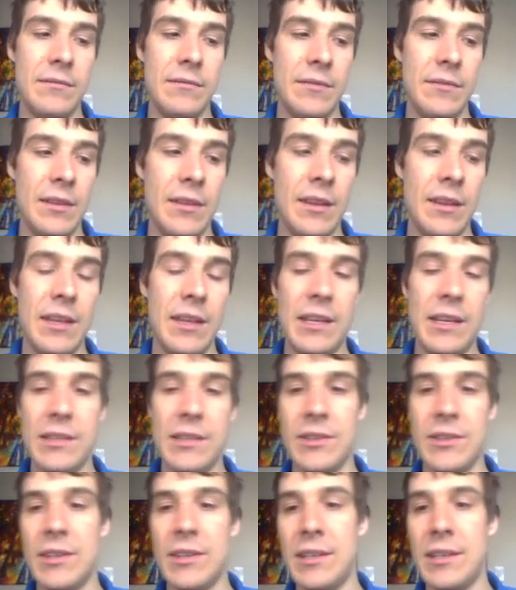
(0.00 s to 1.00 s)
thing
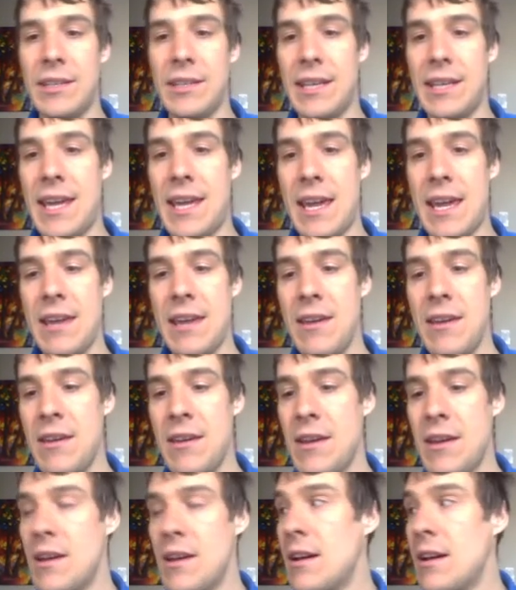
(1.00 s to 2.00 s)
is going to decay,
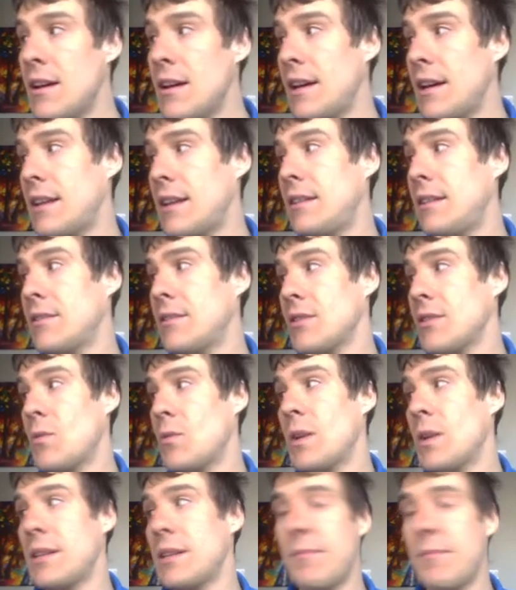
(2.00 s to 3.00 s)
and there's
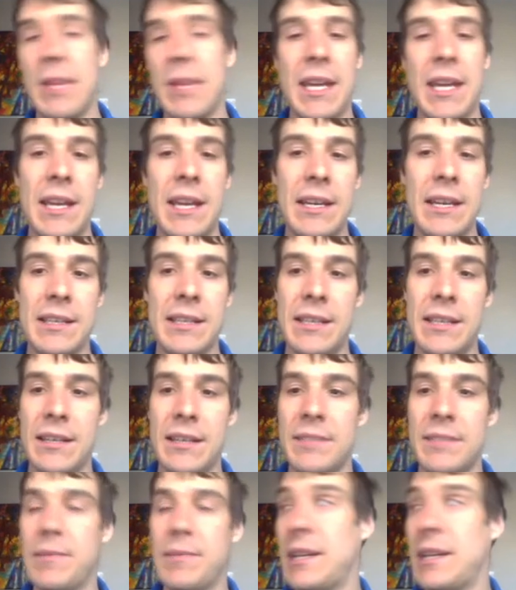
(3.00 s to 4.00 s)
quantum mechanics that
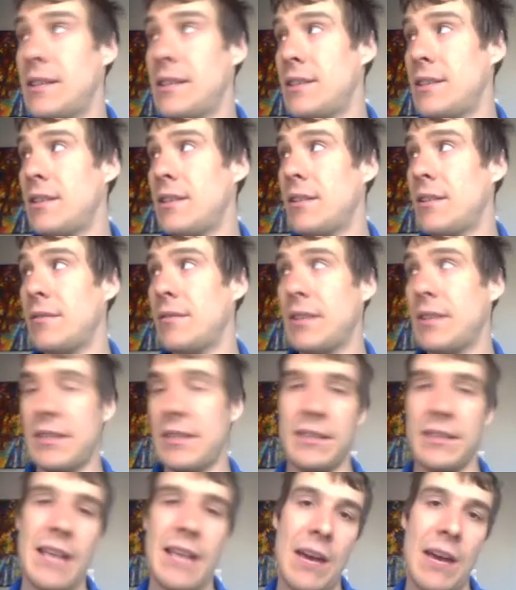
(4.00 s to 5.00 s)
explains
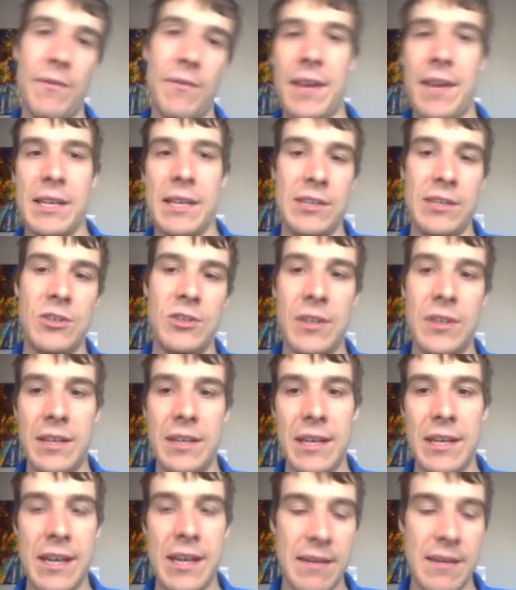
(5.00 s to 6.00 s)
this is how fast it should
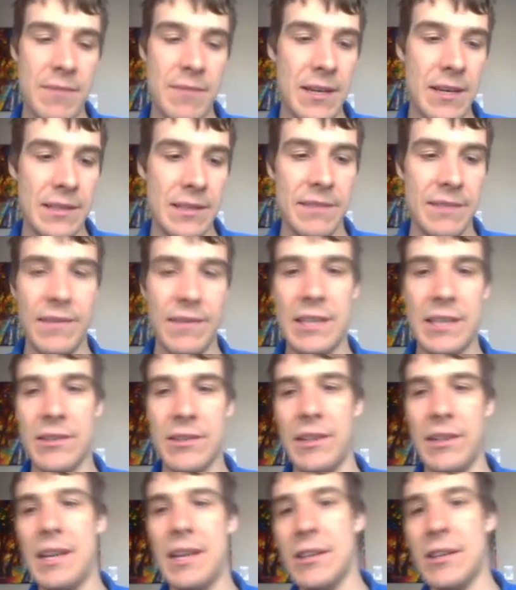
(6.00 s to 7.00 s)
decay because these
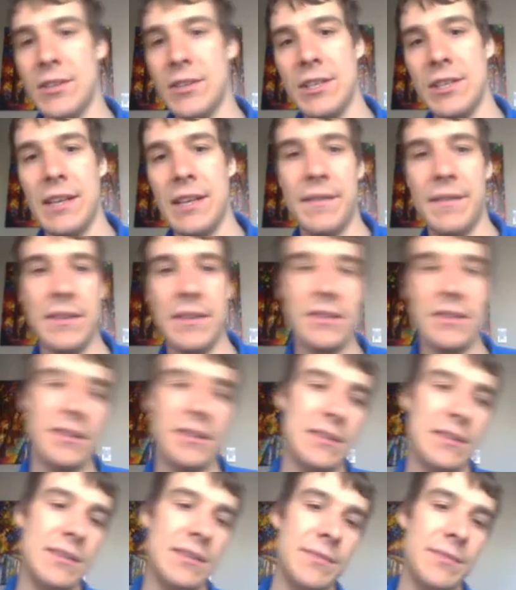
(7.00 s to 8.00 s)
are the energy levels,
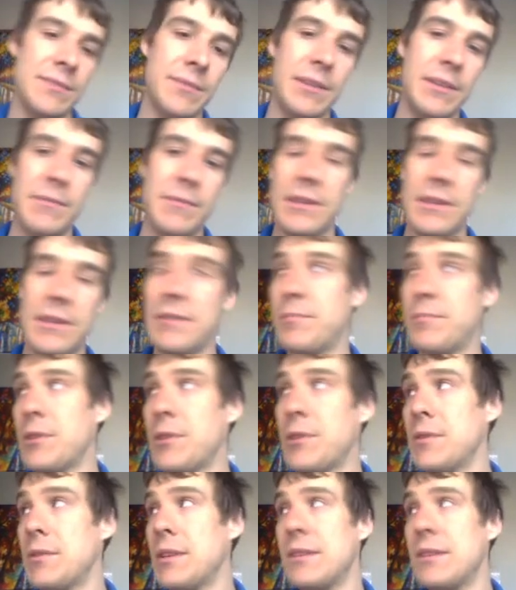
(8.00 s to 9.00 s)
and this is what the
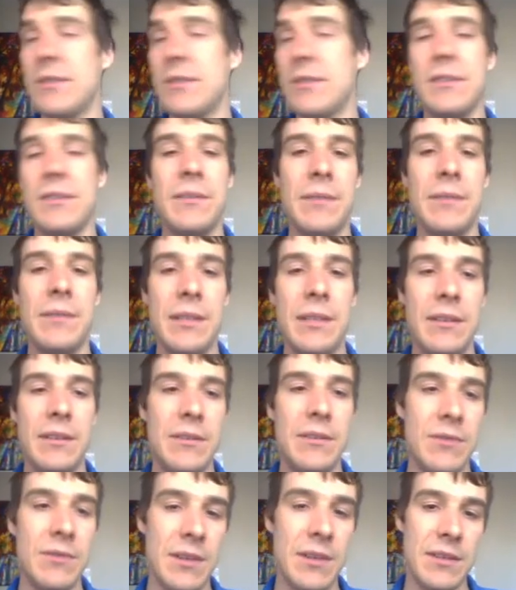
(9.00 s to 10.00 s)
protons are doing and the
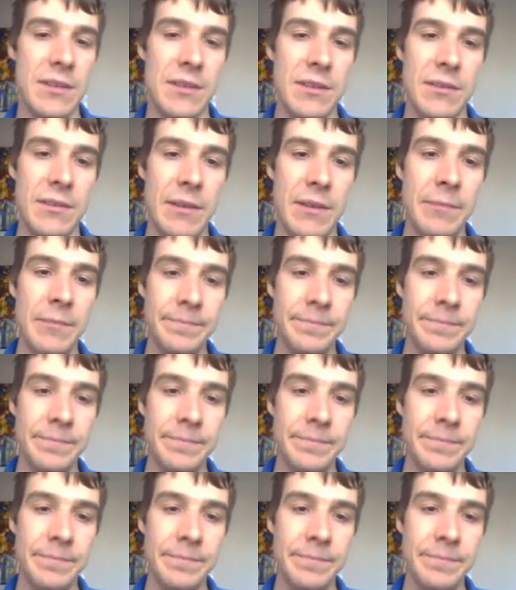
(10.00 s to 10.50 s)
neutrons are doing.